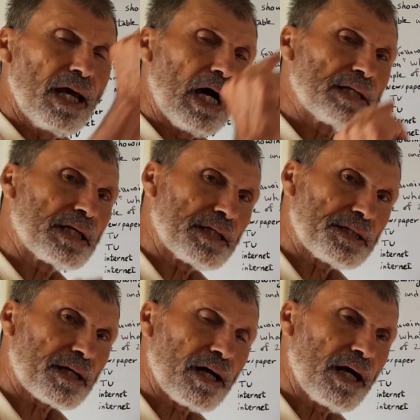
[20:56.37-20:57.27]
and
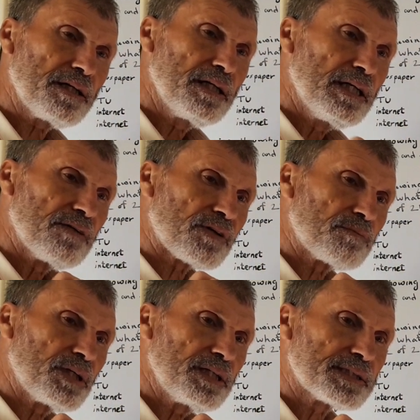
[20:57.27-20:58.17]
another line from
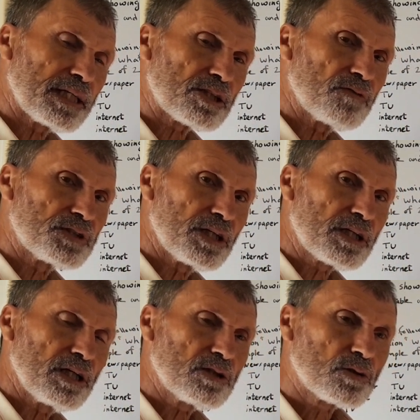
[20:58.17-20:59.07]
the center of the
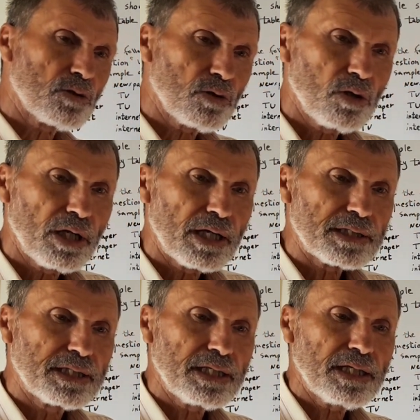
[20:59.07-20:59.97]
circle to
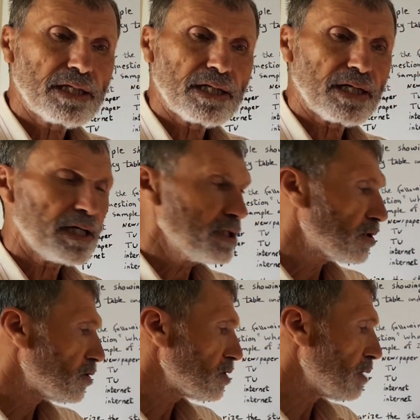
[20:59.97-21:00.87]
the,
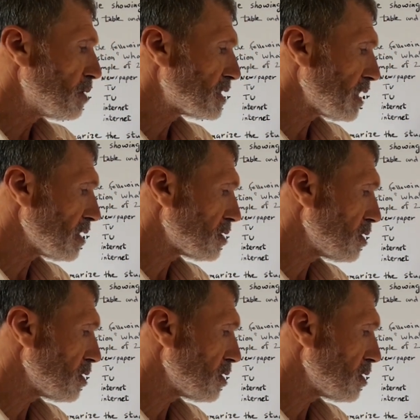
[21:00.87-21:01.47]
the percent